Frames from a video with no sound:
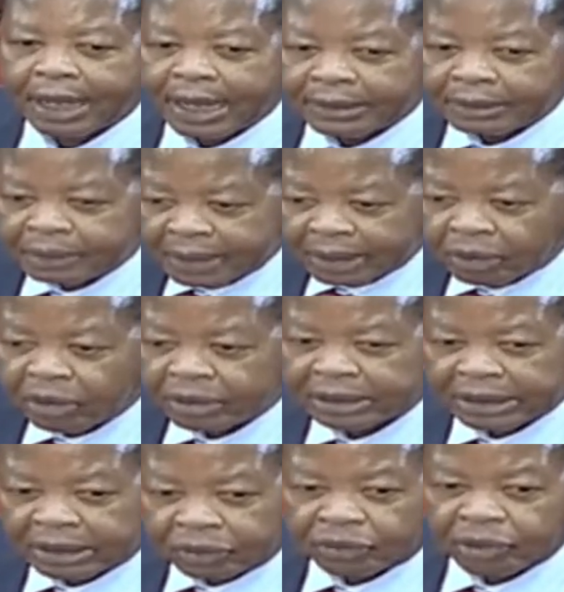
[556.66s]
as we
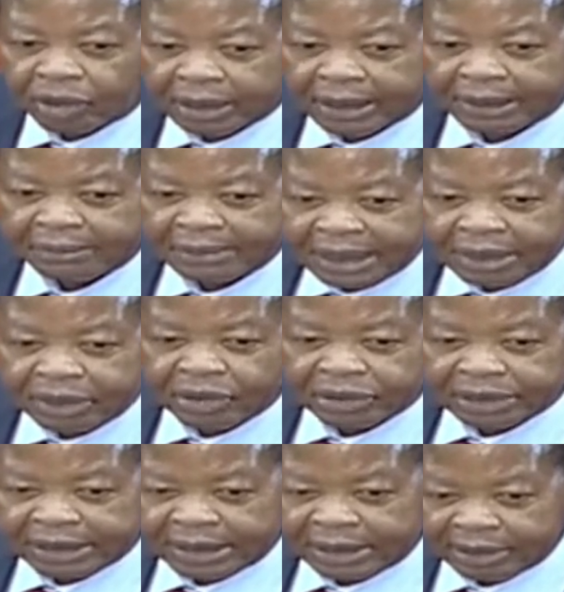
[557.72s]
continued talking, me
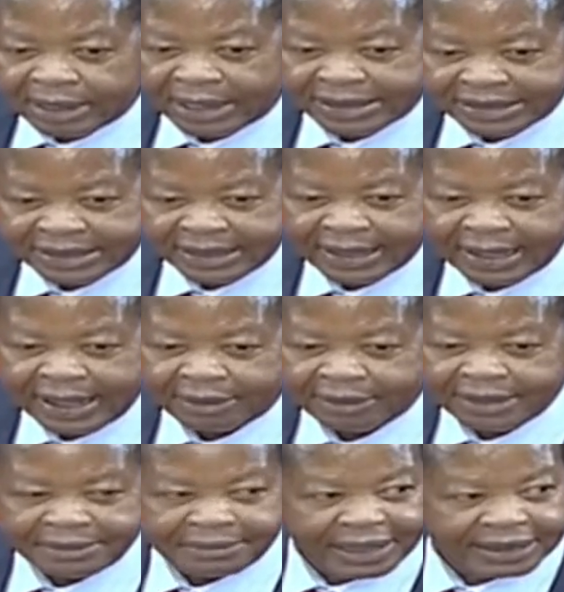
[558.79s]
not realizing
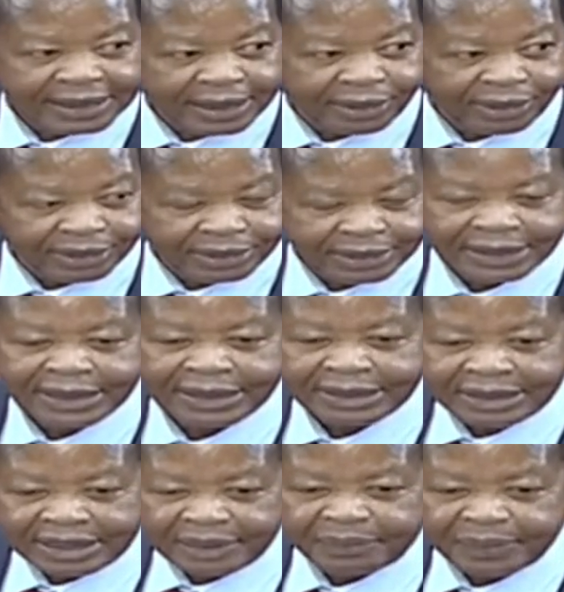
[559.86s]
how the matter was
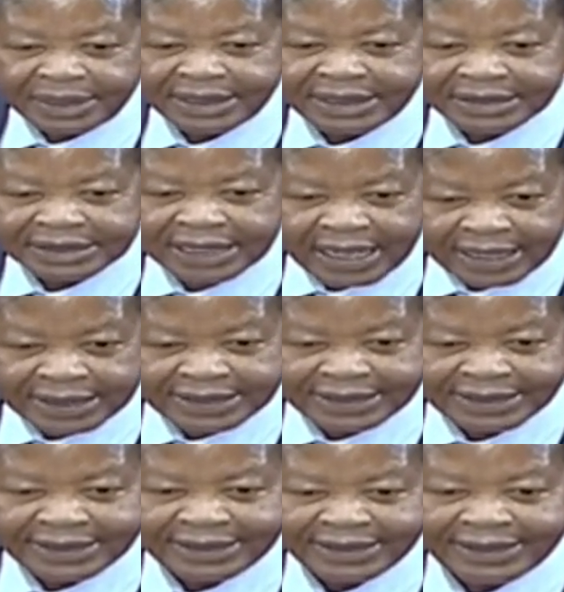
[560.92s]
deep in his heart,
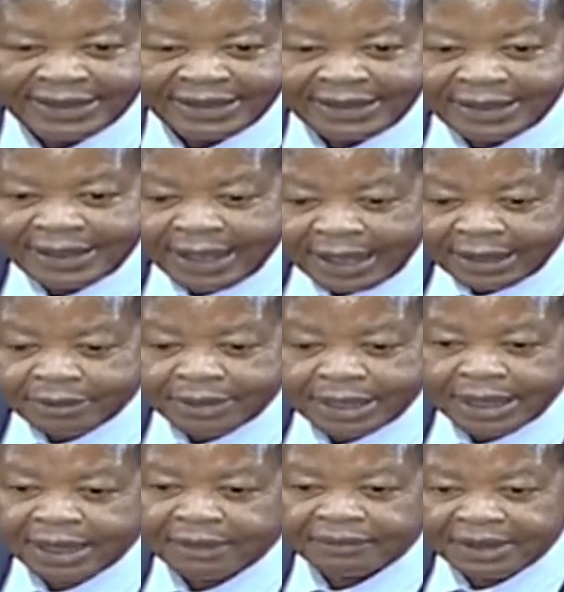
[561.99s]
he
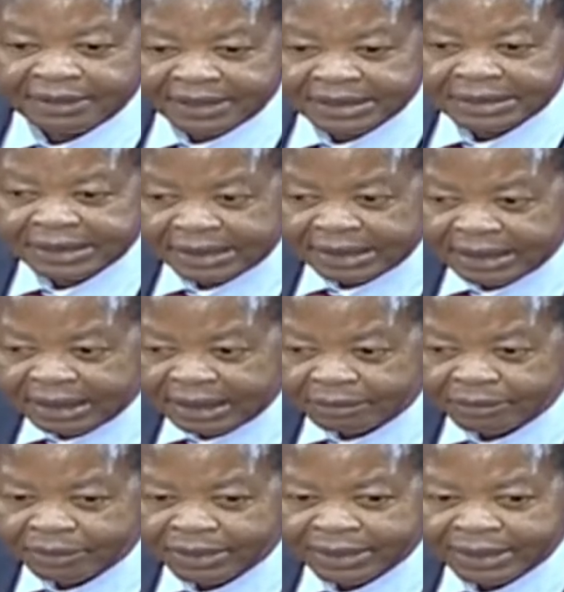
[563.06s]
actually, I've never seen
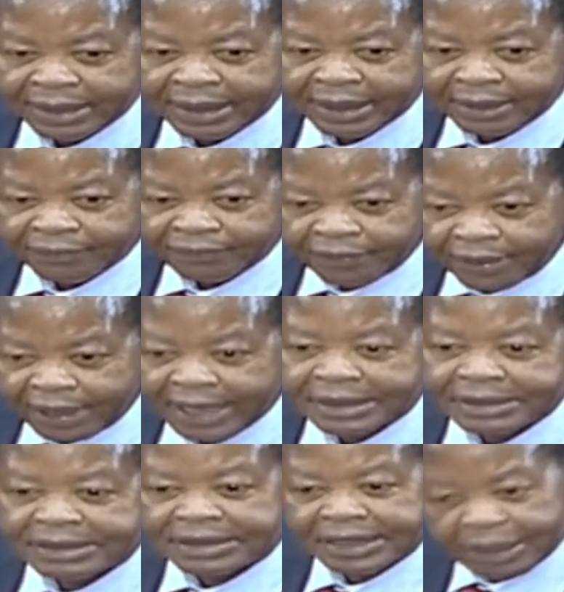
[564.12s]
him for
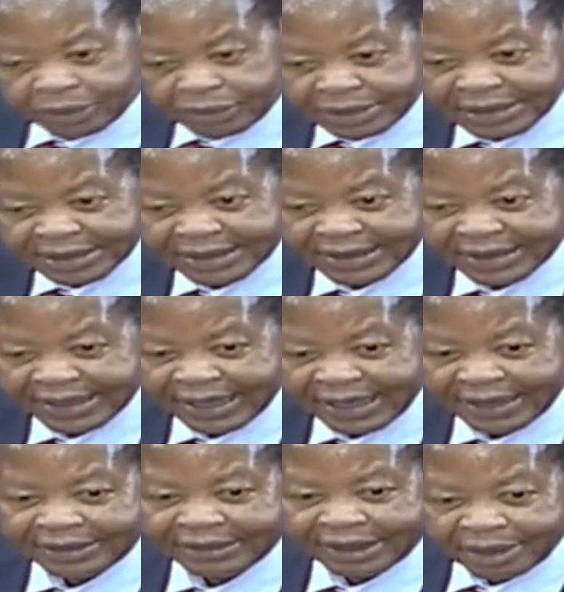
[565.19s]
once shout
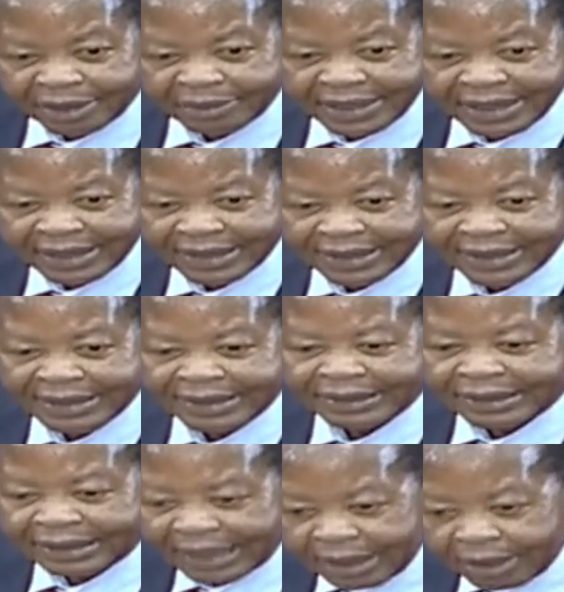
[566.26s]
and tell me
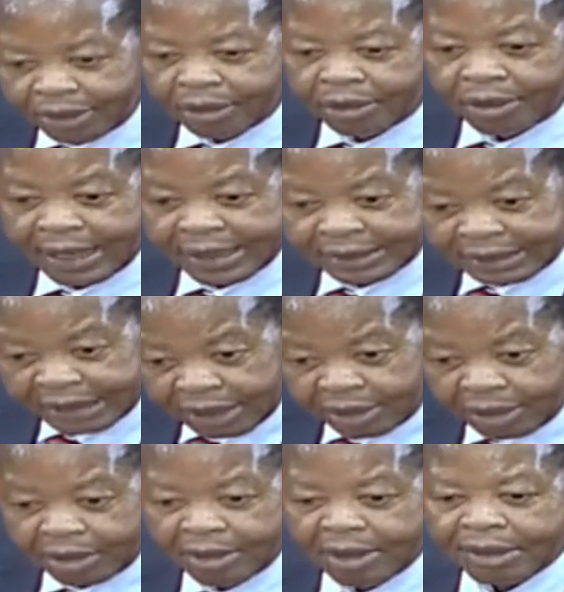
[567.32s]
tell, go and
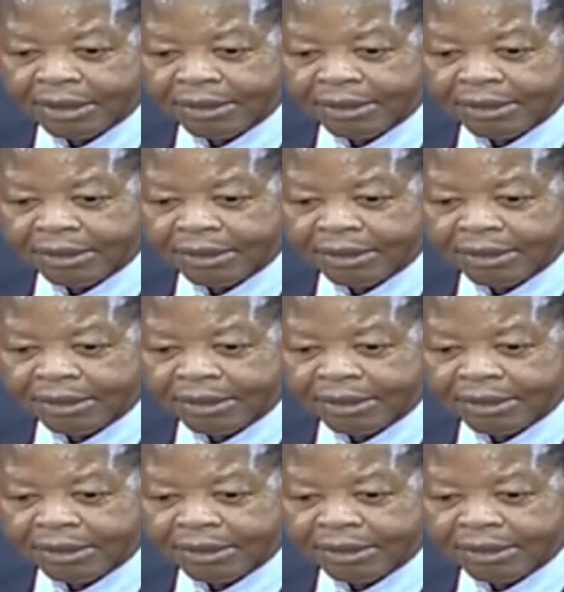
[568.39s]
tell